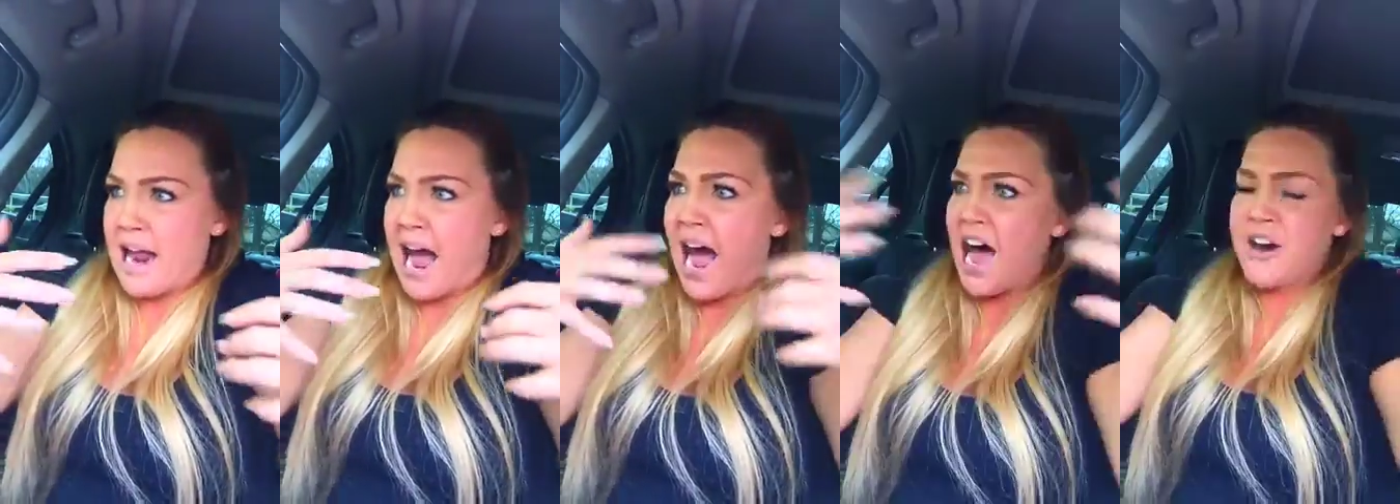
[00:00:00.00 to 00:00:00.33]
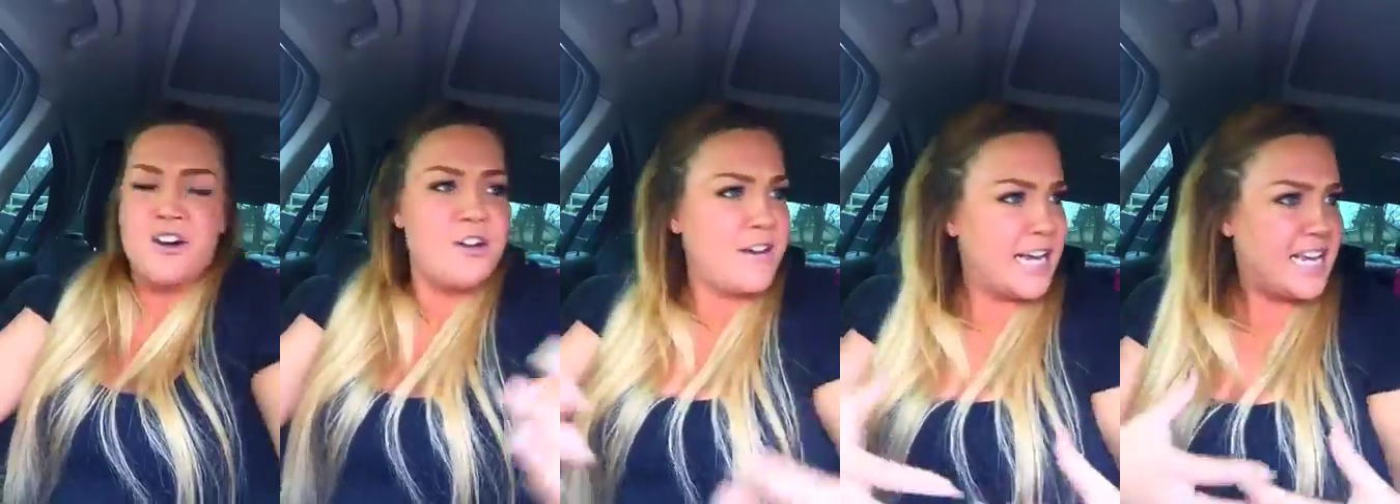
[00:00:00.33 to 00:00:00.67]

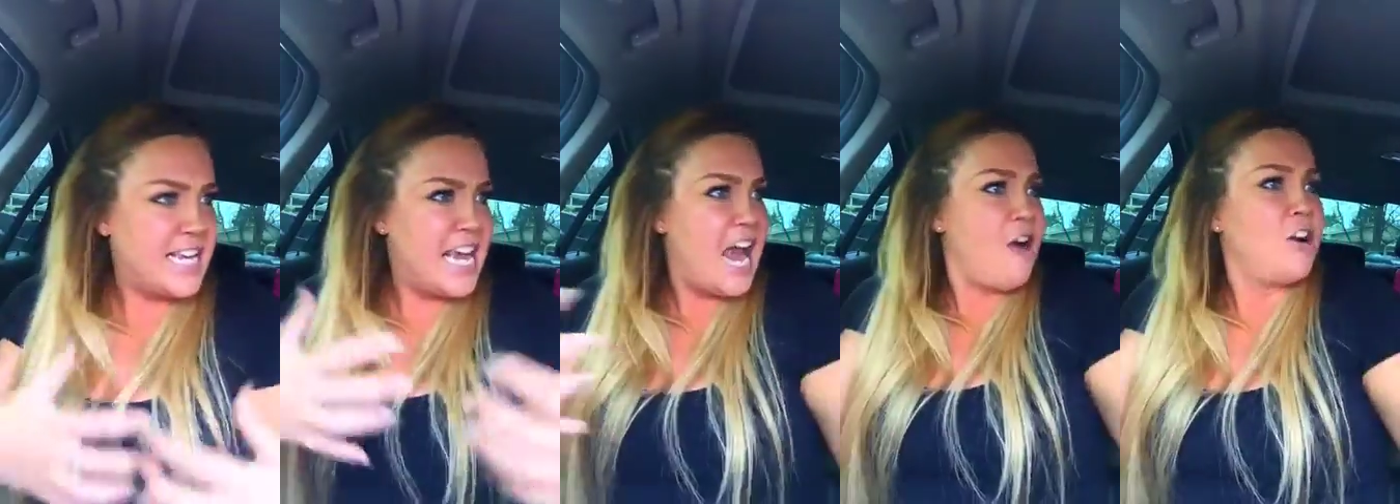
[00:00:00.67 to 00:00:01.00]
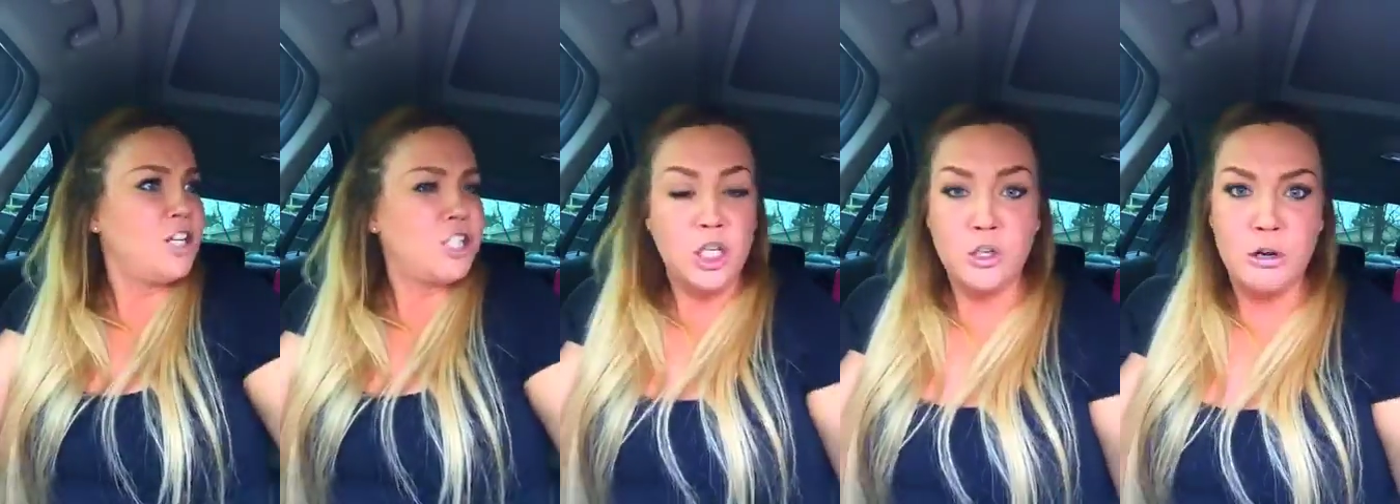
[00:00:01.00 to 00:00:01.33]
honor and
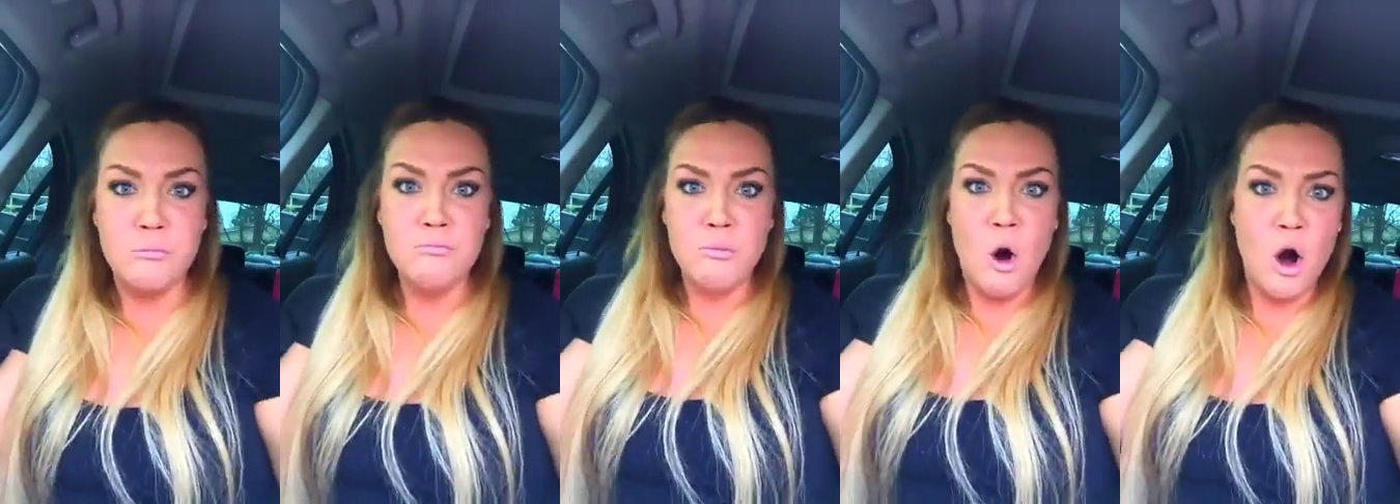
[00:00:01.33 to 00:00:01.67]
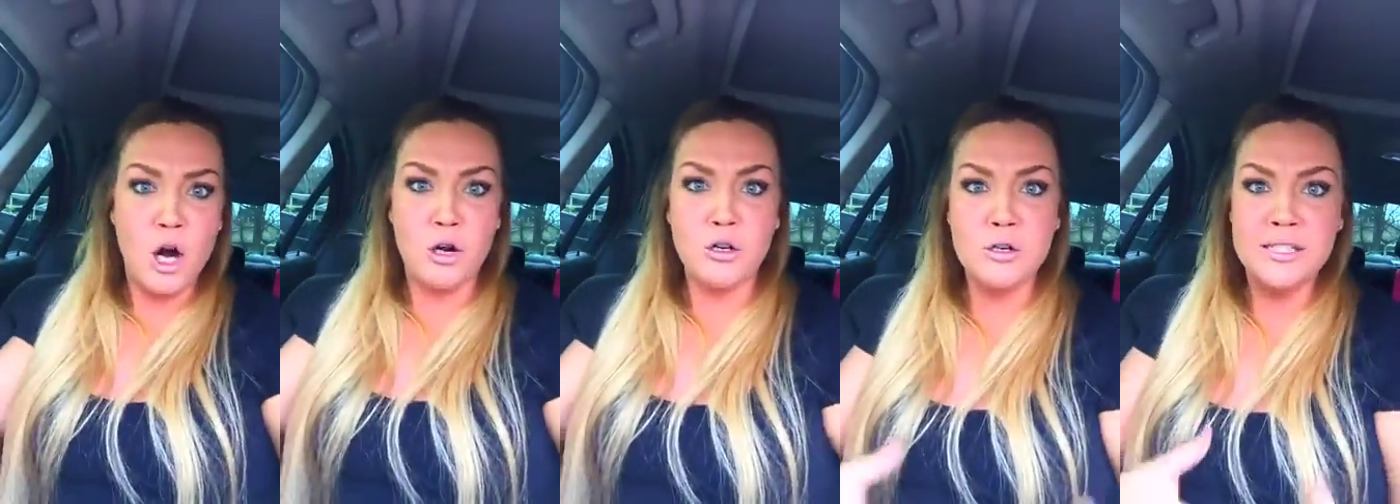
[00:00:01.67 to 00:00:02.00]
character and
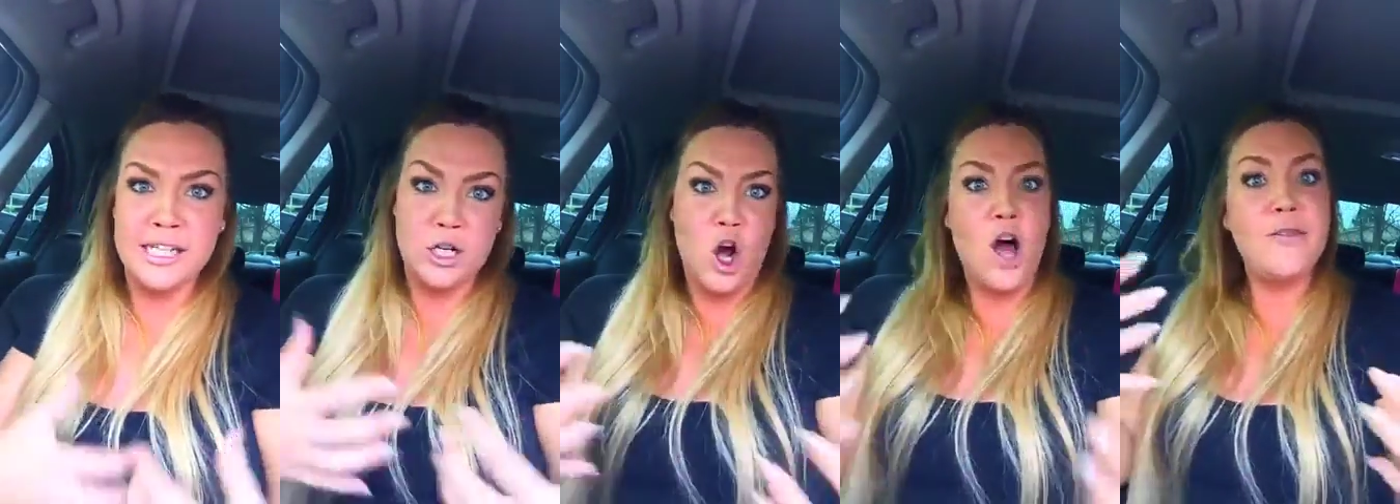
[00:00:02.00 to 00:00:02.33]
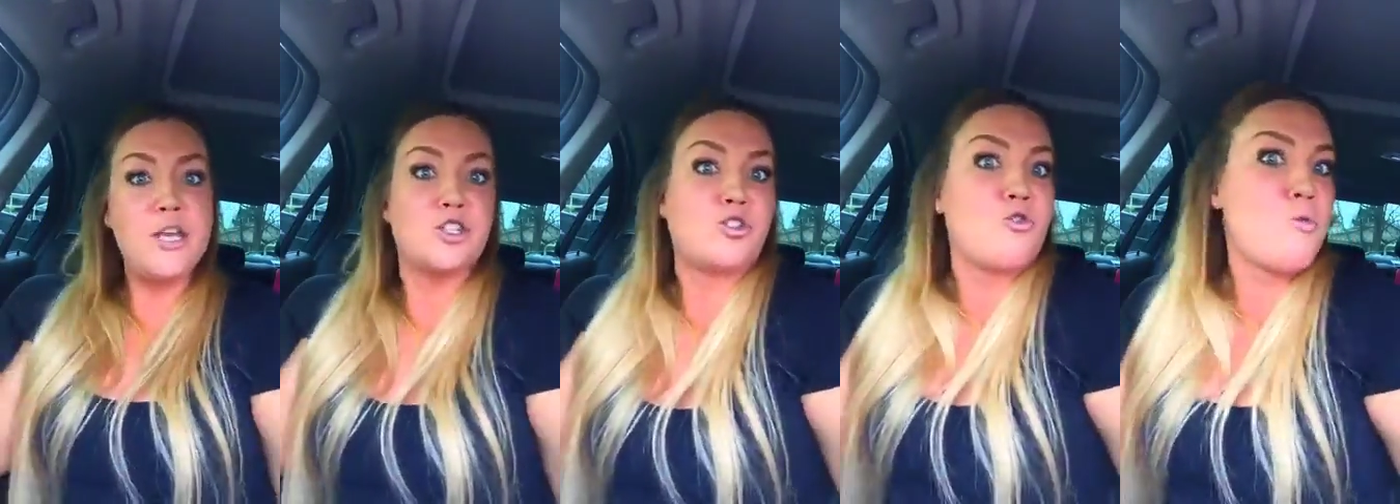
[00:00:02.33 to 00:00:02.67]
morals and all
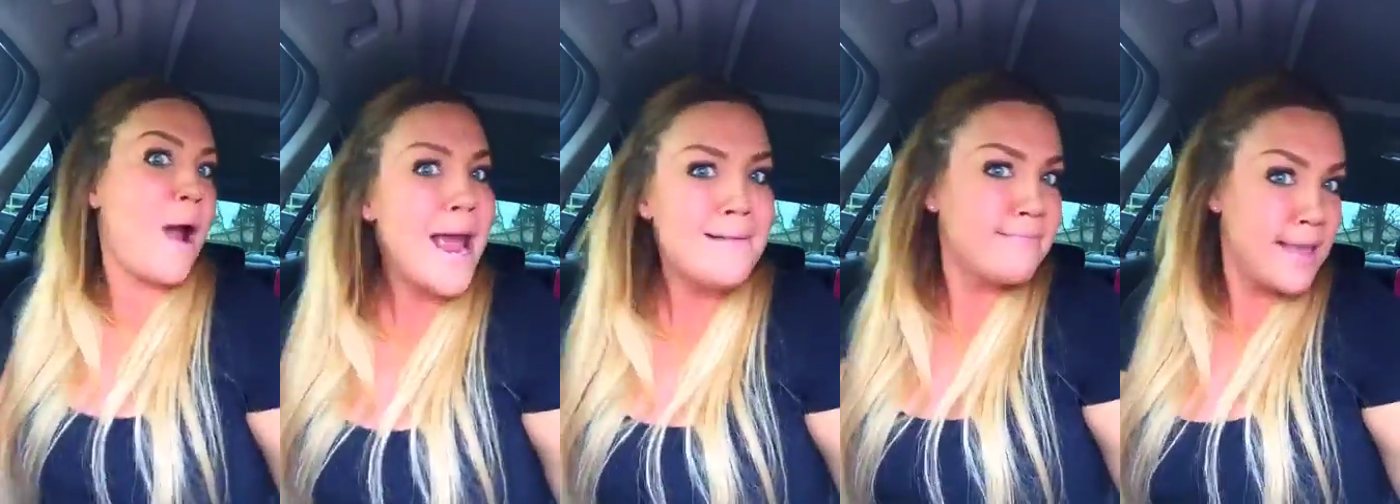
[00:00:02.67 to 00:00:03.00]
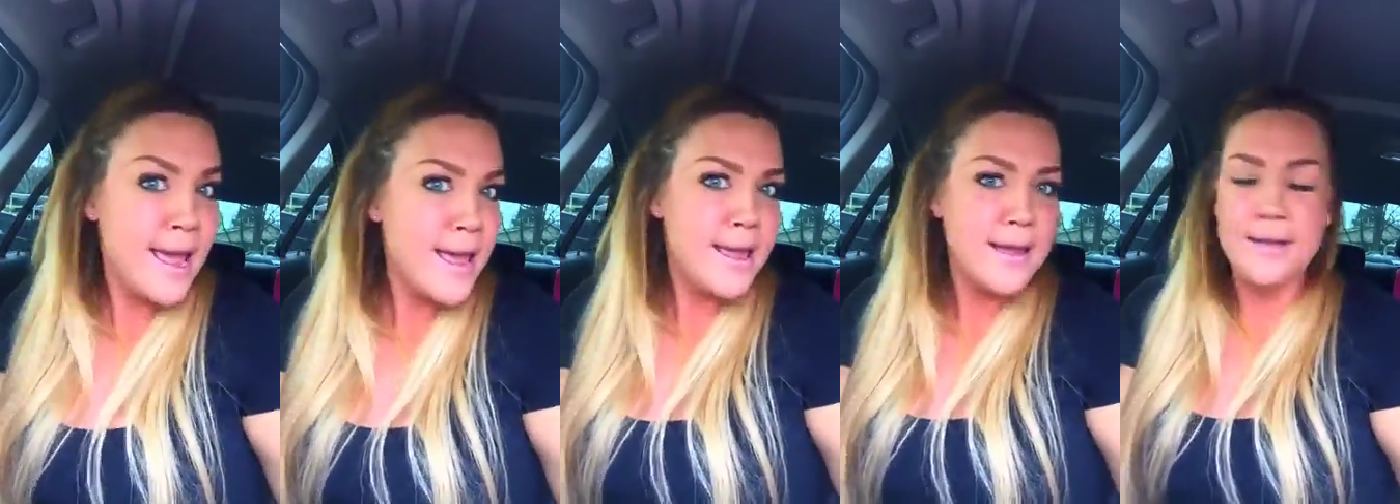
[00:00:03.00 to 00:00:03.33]
these great
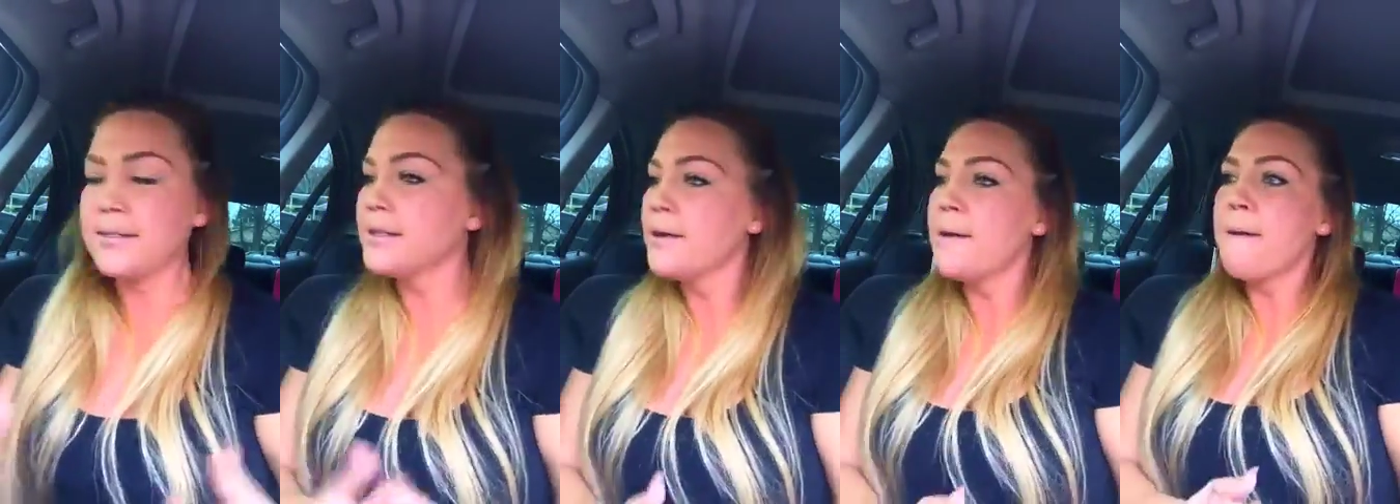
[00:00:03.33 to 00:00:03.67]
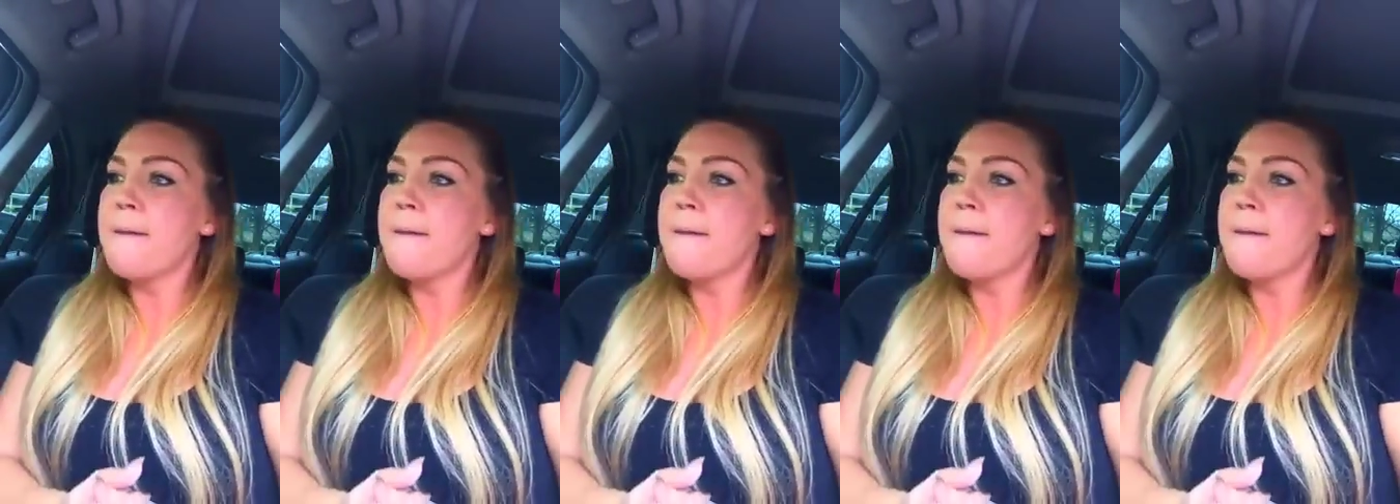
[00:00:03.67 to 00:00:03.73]
things,